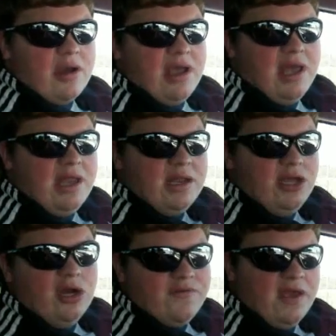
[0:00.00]
and
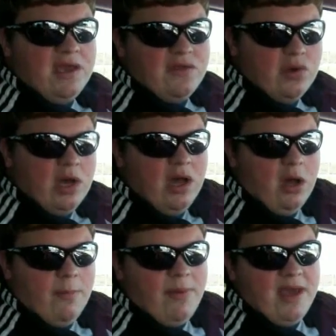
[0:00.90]
it'll take you to
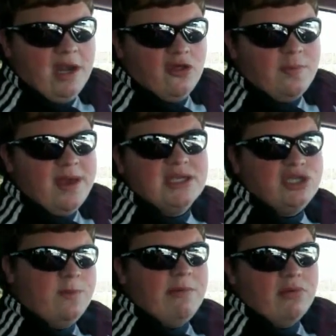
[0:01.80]
another page.
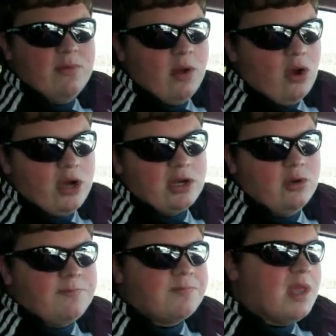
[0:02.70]
You'll be able to read my article.